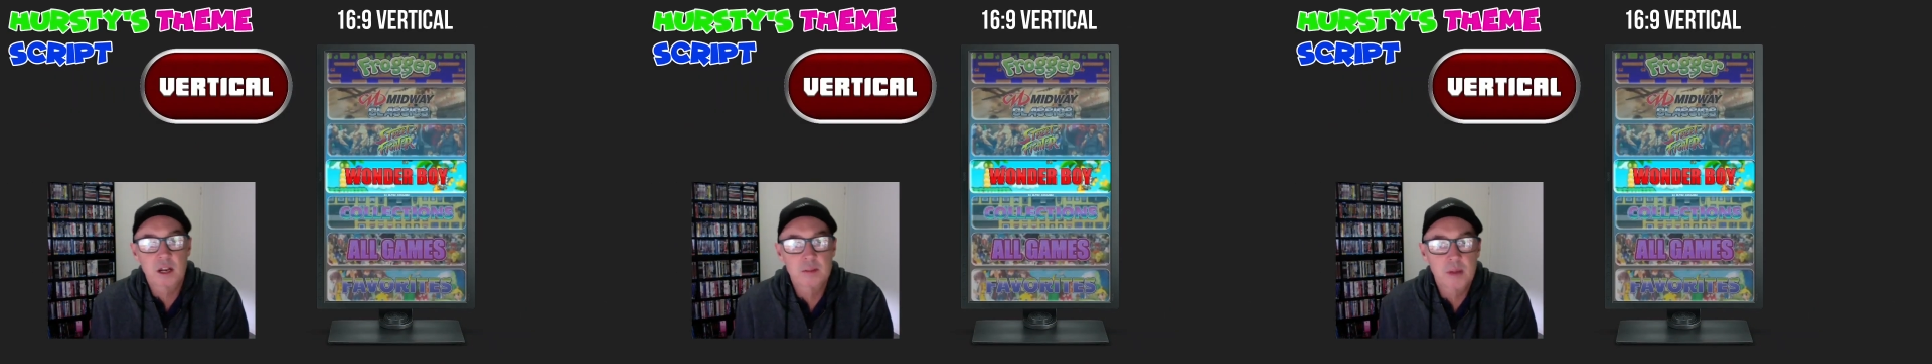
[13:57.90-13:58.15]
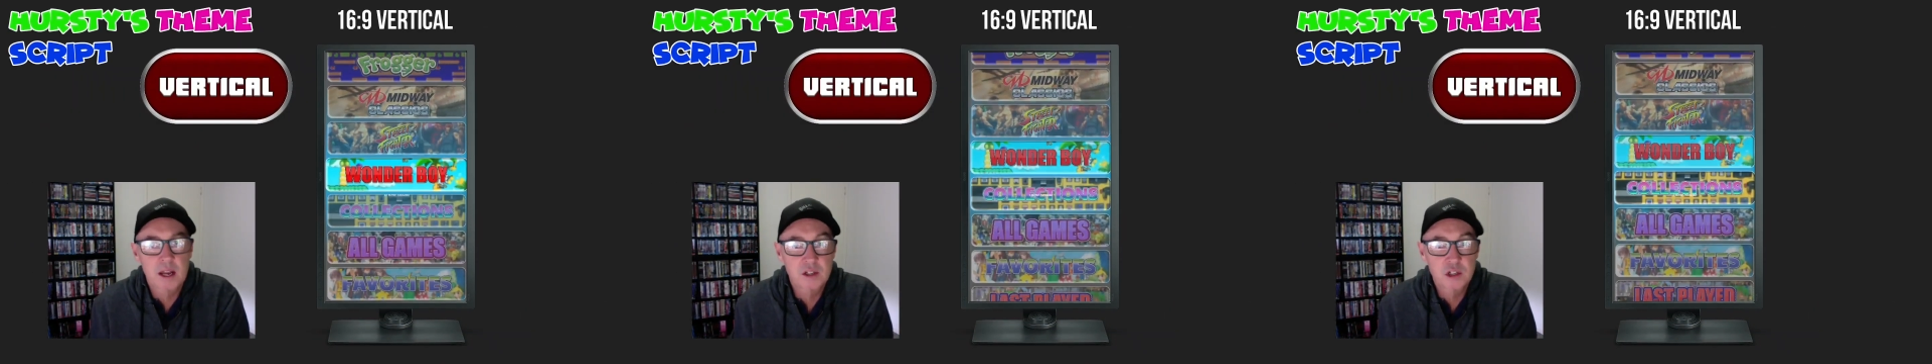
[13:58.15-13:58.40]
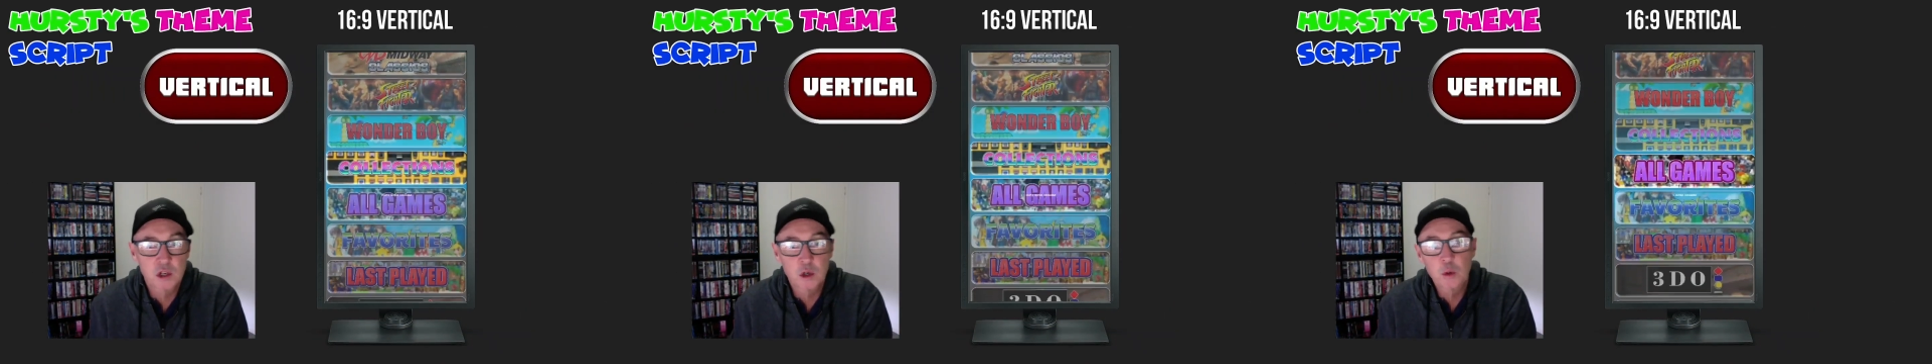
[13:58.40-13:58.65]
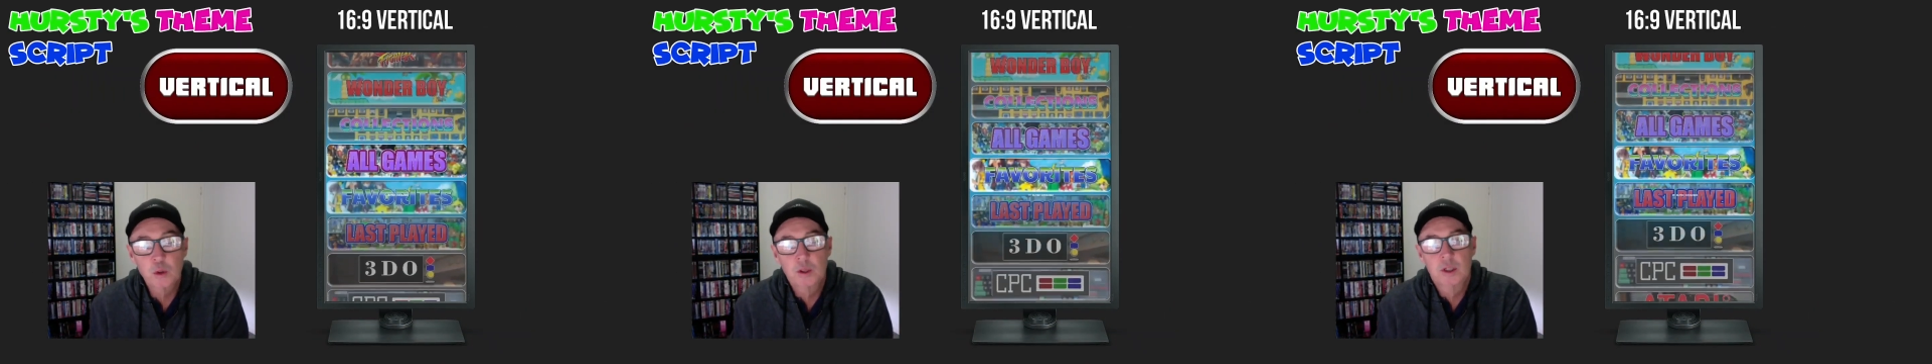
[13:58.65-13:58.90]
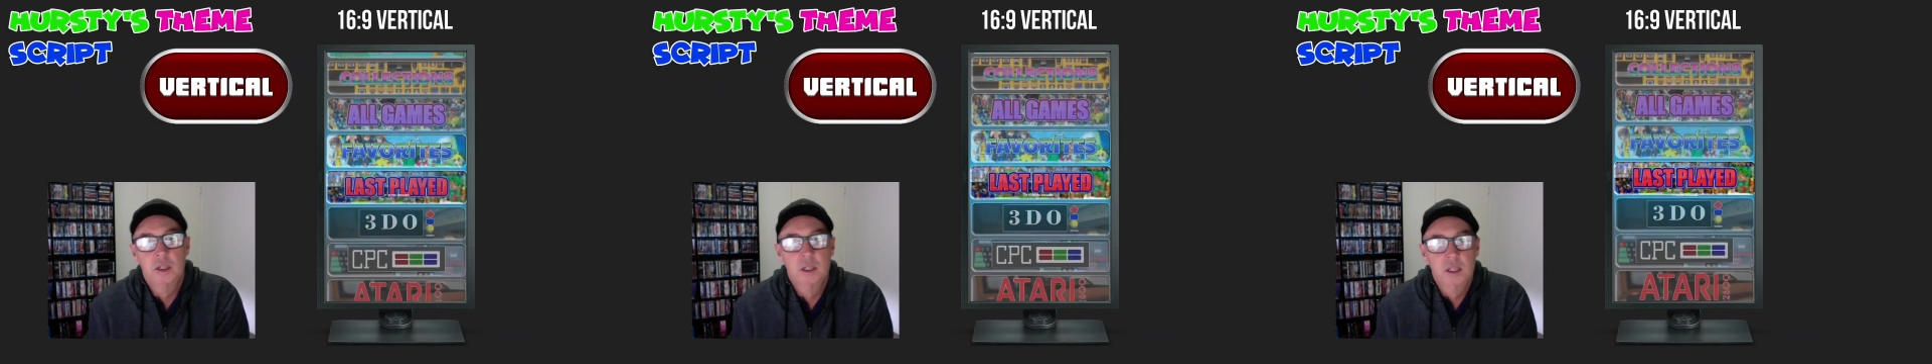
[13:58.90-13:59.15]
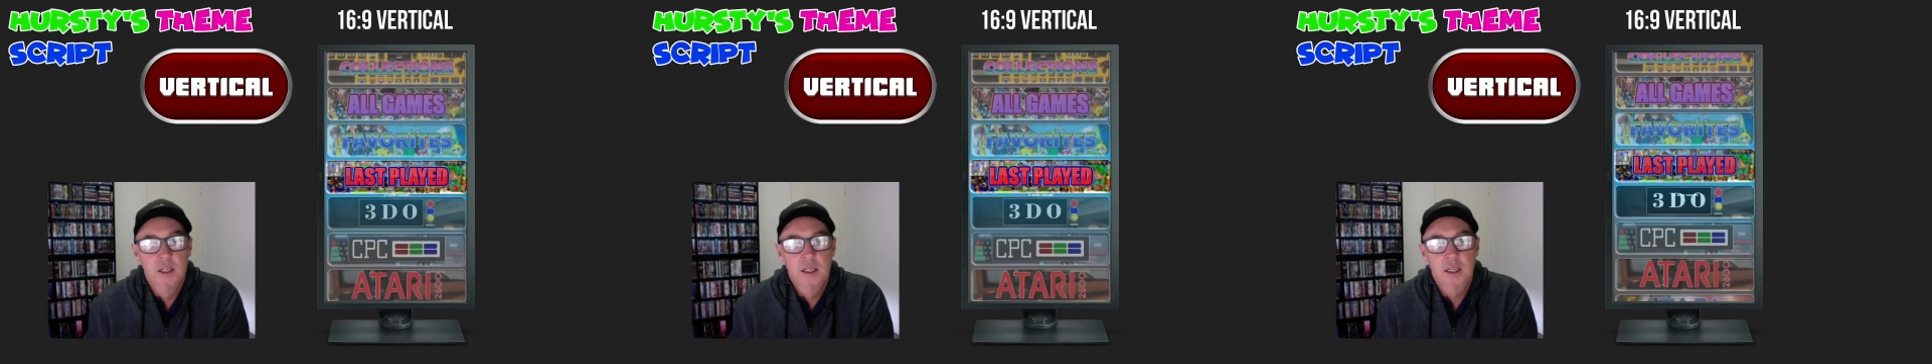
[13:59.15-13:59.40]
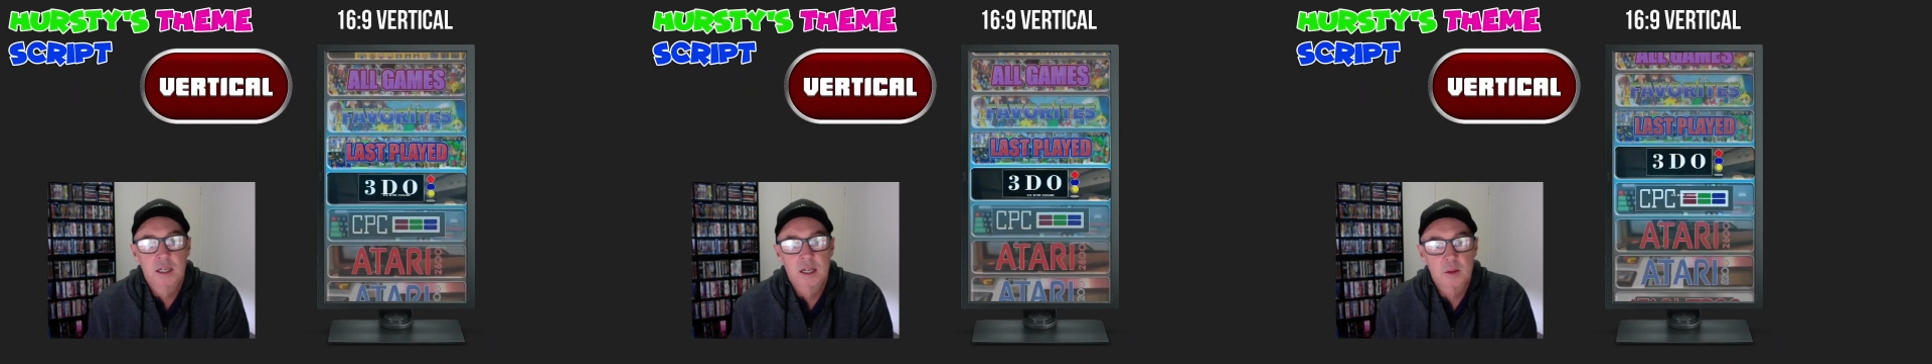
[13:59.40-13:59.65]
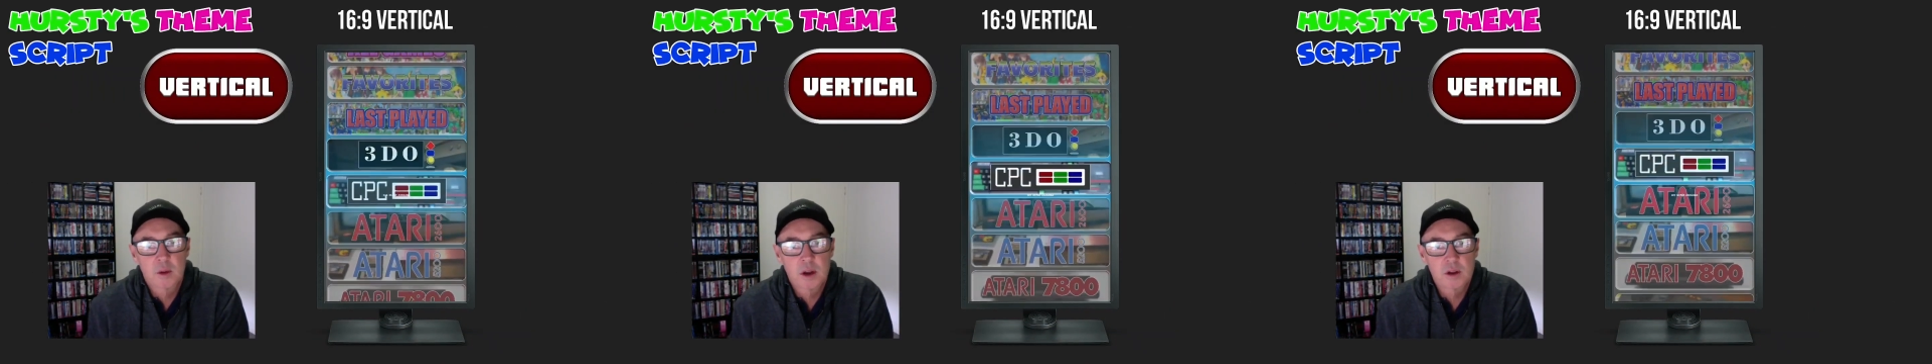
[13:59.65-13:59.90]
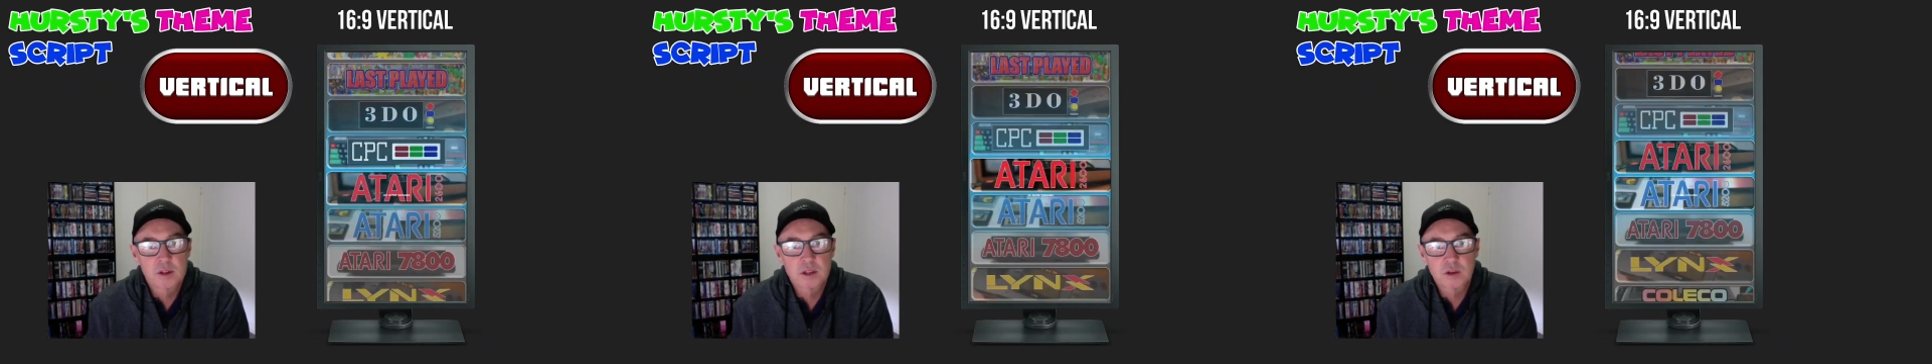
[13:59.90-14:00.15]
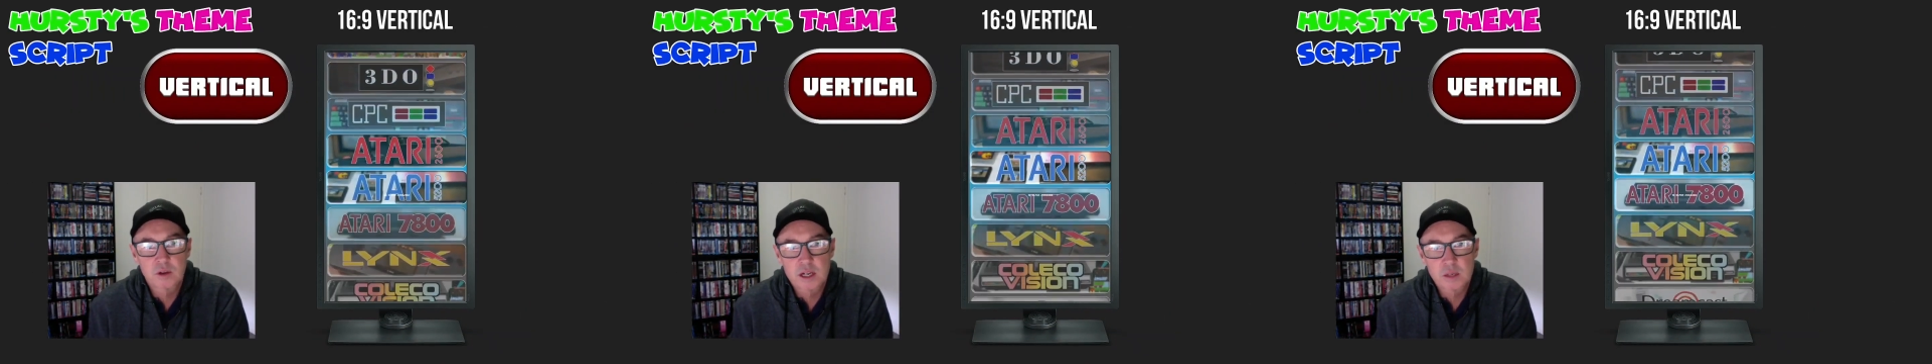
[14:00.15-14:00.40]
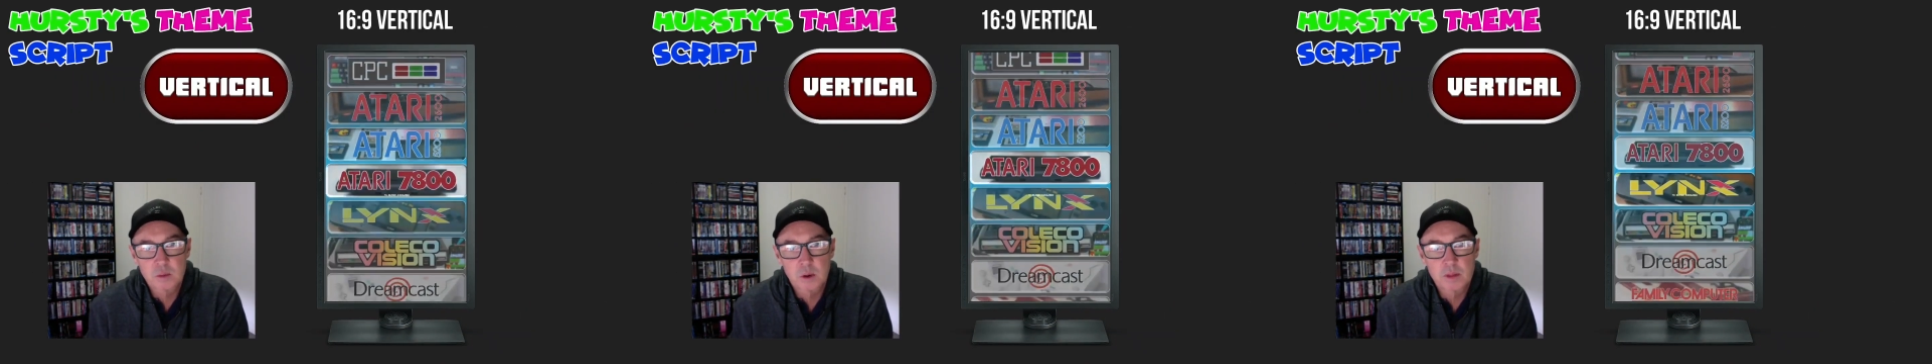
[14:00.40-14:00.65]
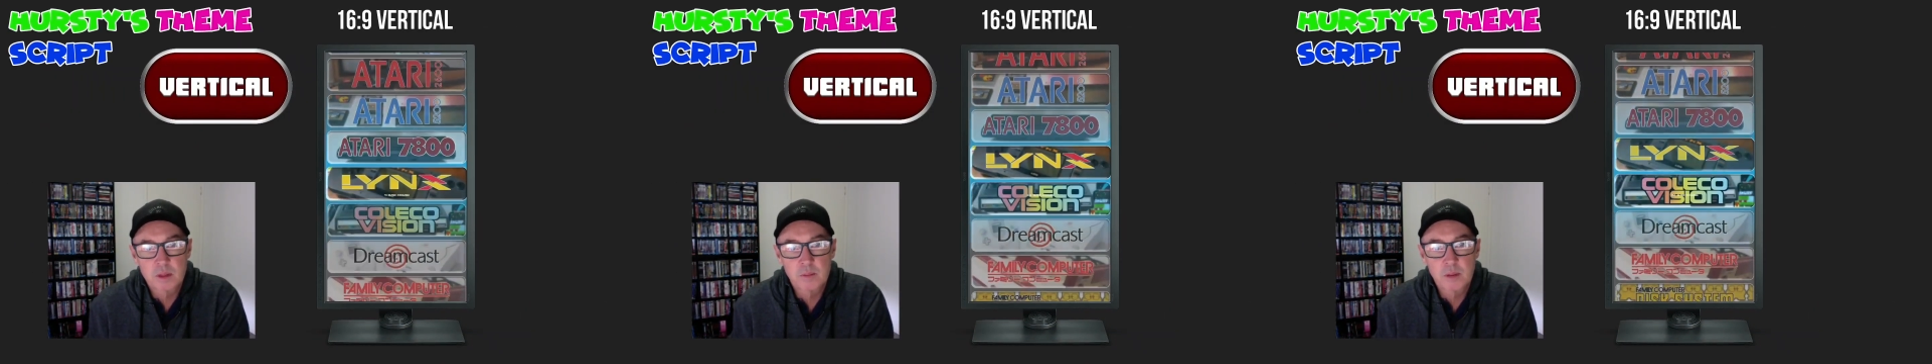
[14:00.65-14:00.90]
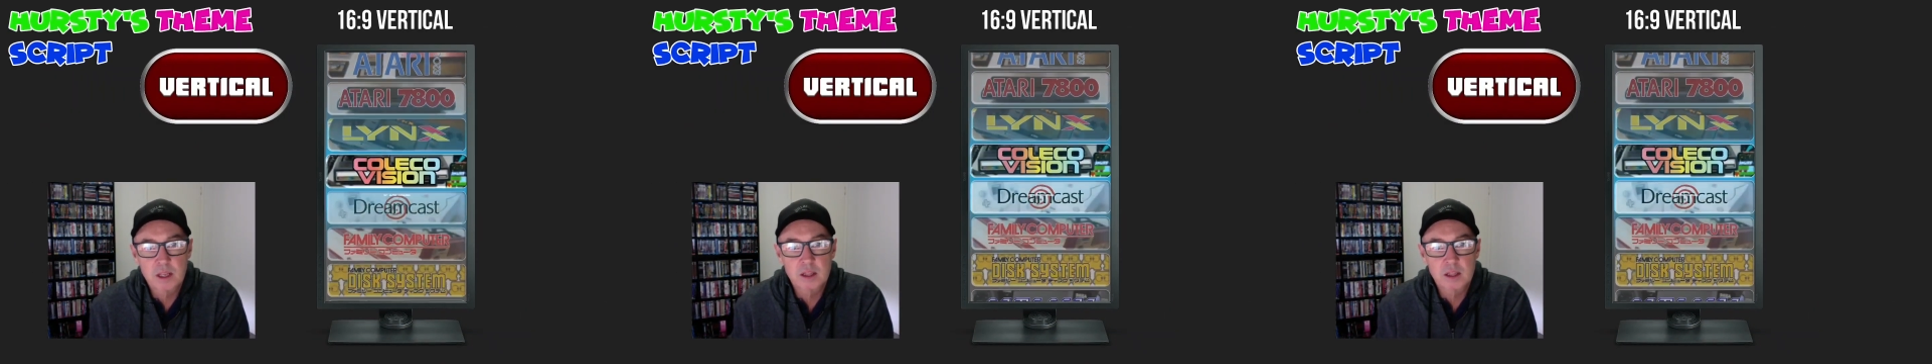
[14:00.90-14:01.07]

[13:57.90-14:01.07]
made 2. The one on the screen is probably the pick of